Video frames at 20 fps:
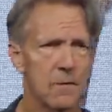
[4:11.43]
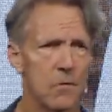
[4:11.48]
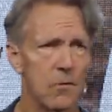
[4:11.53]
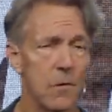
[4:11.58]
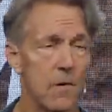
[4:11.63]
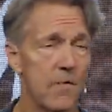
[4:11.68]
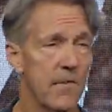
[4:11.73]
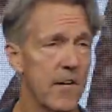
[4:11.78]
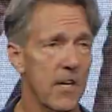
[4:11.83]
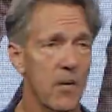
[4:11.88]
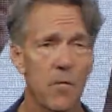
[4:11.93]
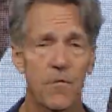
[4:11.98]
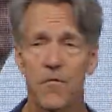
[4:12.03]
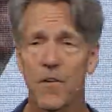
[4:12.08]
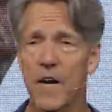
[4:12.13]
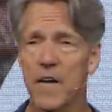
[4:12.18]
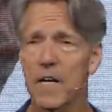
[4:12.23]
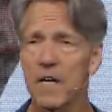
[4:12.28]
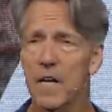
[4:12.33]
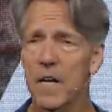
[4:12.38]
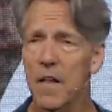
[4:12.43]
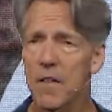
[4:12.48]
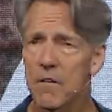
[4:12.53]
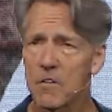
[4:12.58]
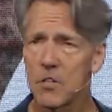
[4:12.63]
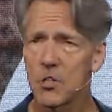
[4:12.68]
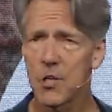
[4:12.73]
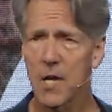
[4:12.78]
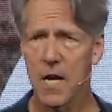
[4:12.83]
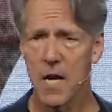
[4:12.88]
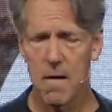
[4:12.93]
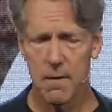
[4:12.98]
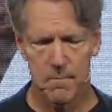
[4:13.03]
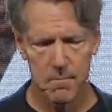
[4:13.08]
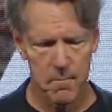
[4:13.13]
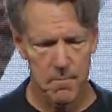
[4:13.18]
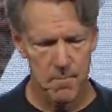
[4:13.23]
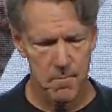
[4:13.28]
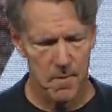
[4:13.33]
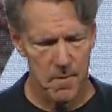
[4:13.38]
What if I don't find another
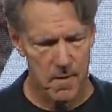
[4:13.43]
job?